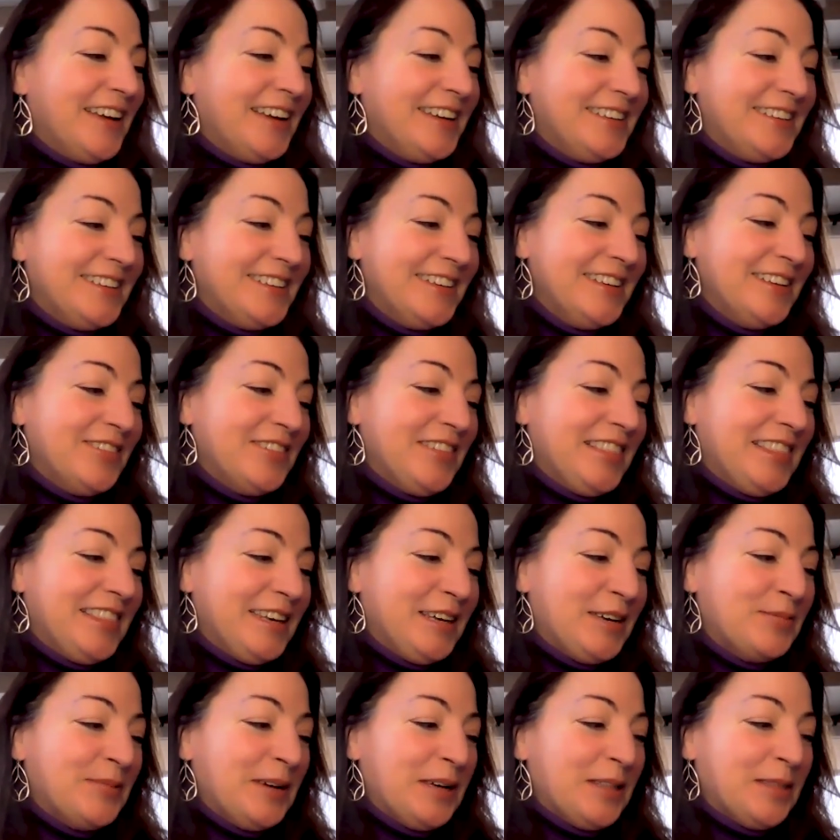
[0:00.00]
I didn't even
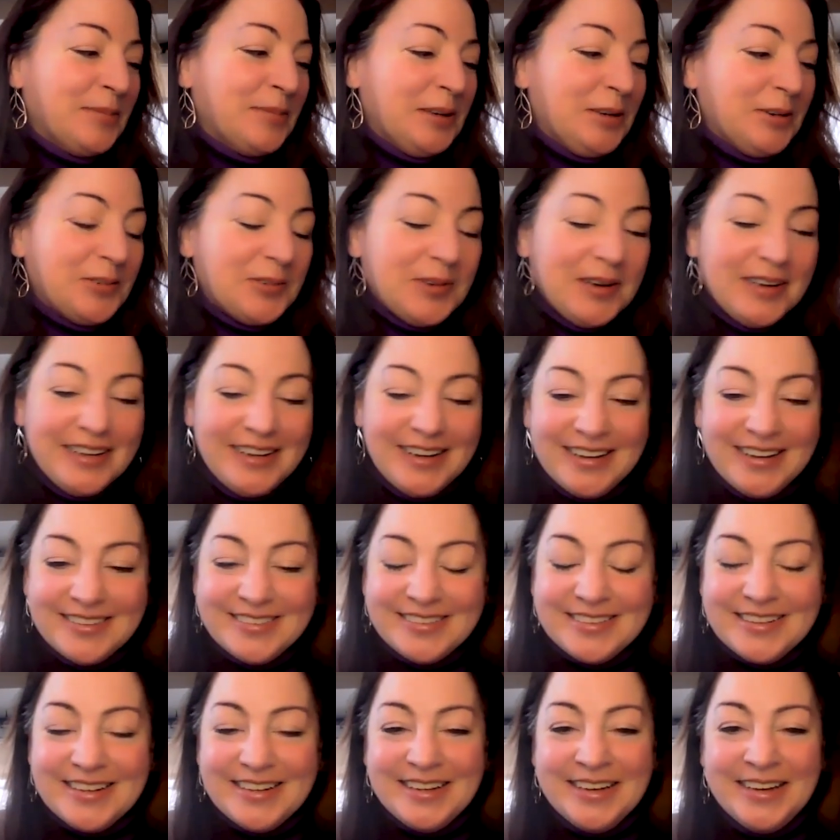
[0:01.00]
think about that, but you're right.
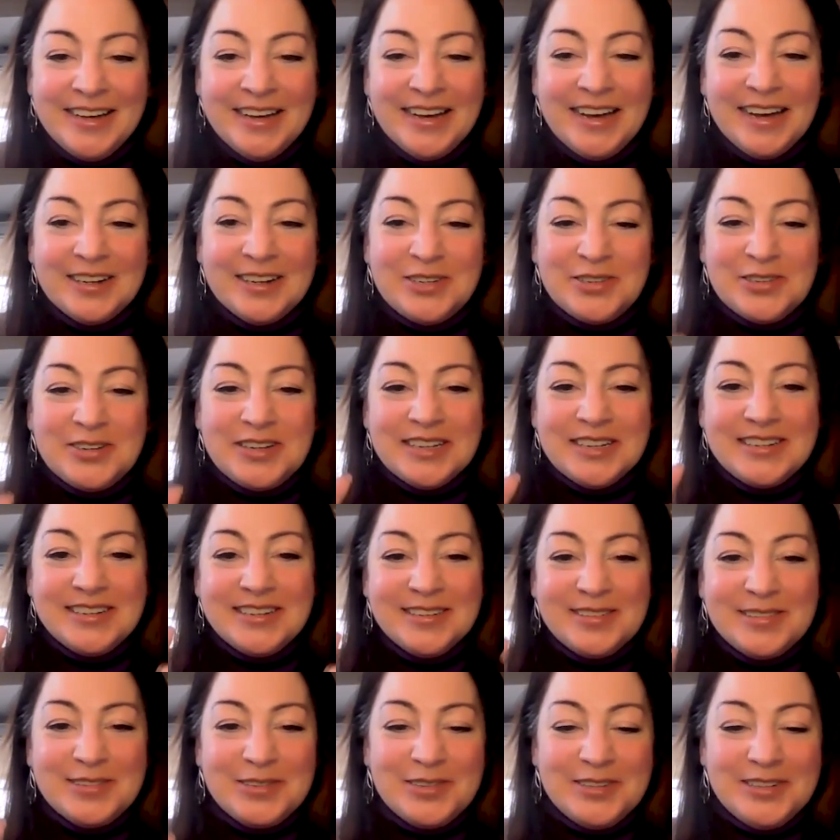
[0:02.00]
As you get to
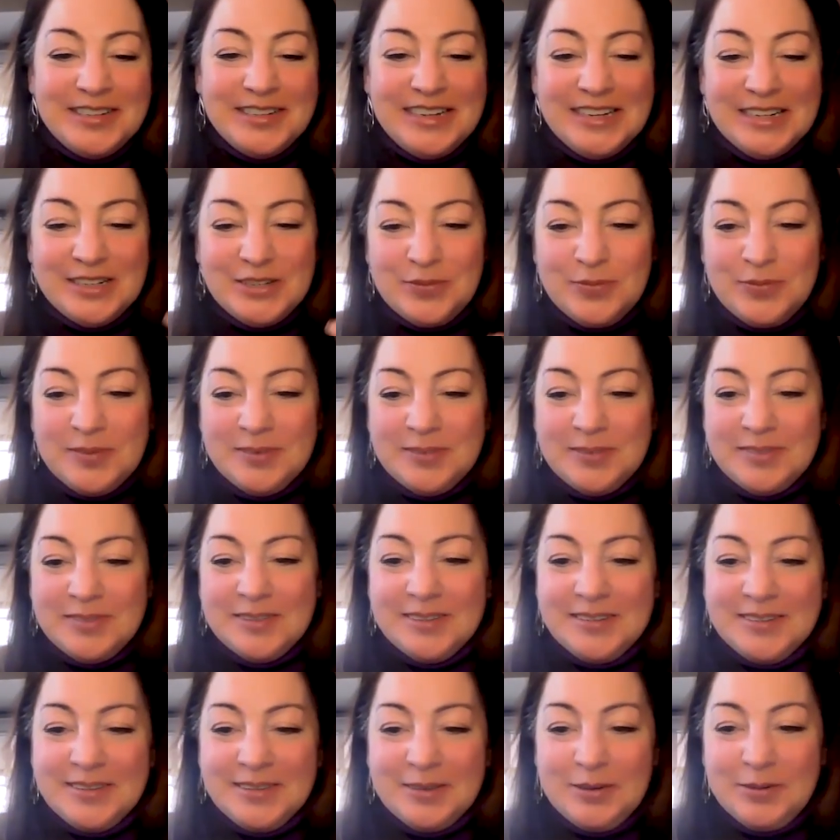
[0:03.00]
a certain age,
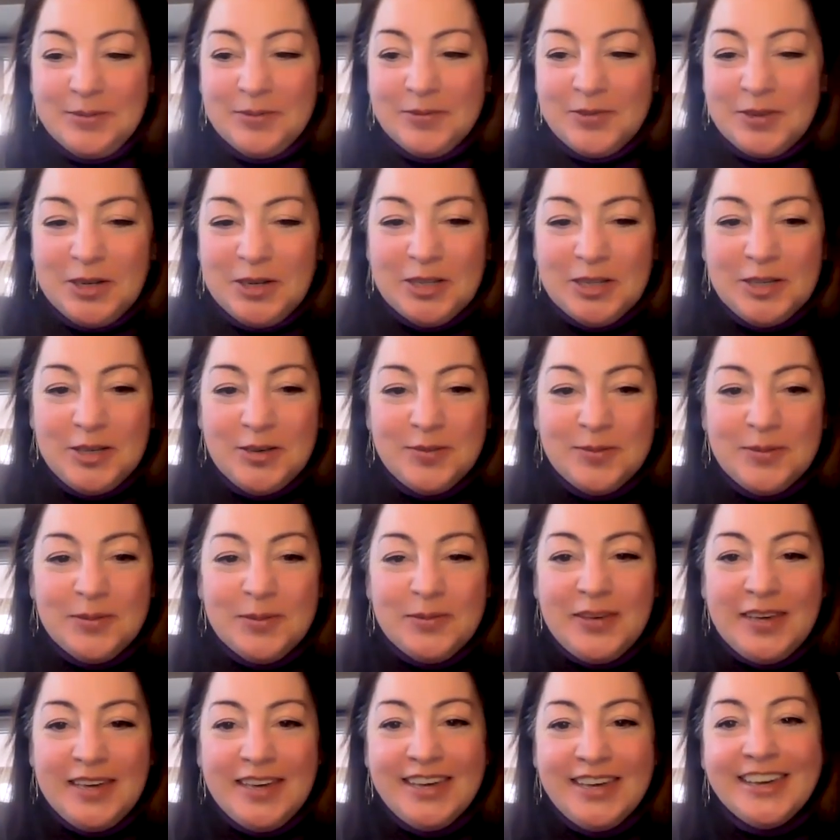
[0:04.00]
the volume of
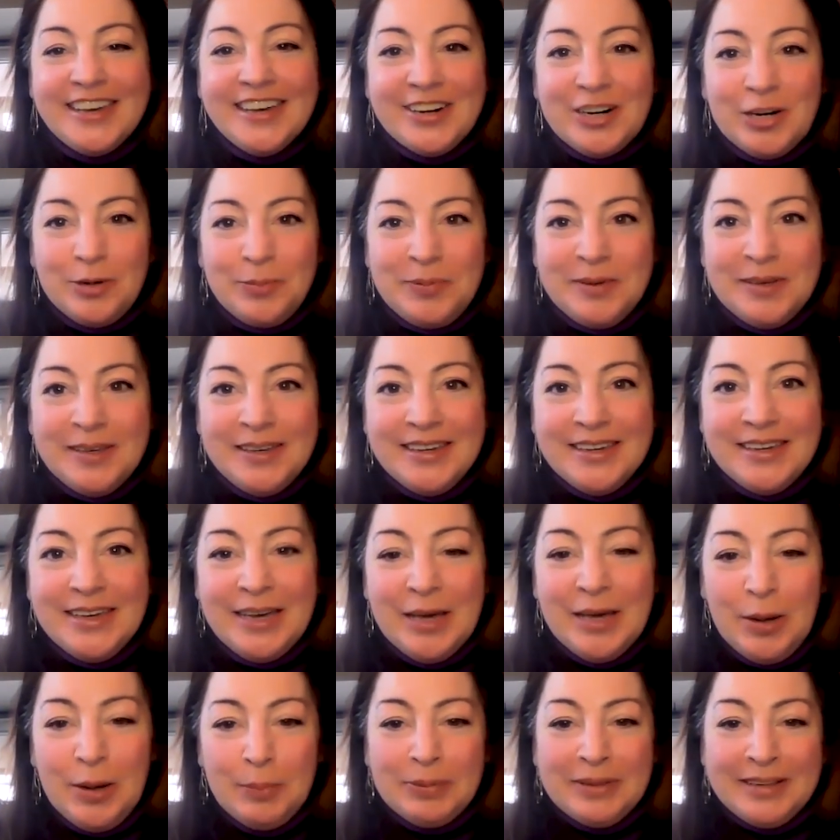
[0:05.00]
AARP
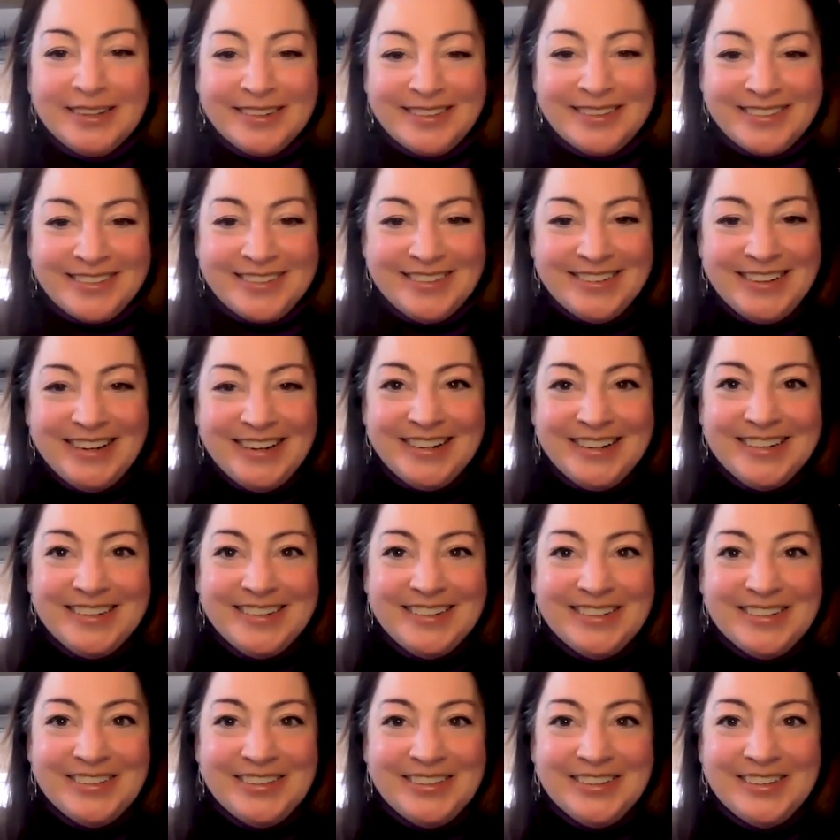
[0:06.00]
plus steak
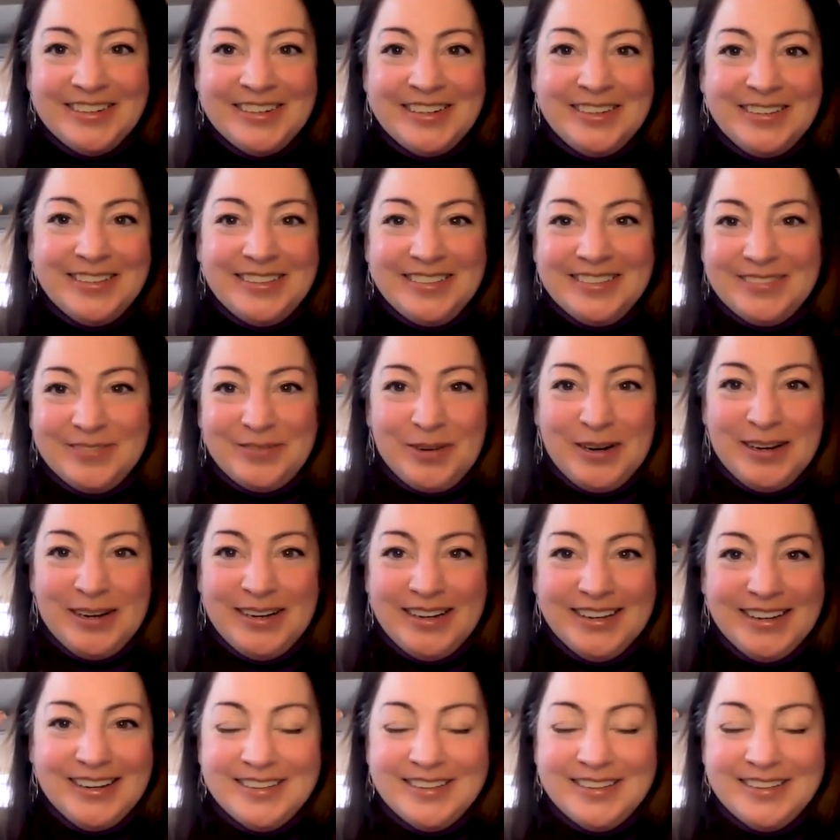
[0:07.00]
dinner, right?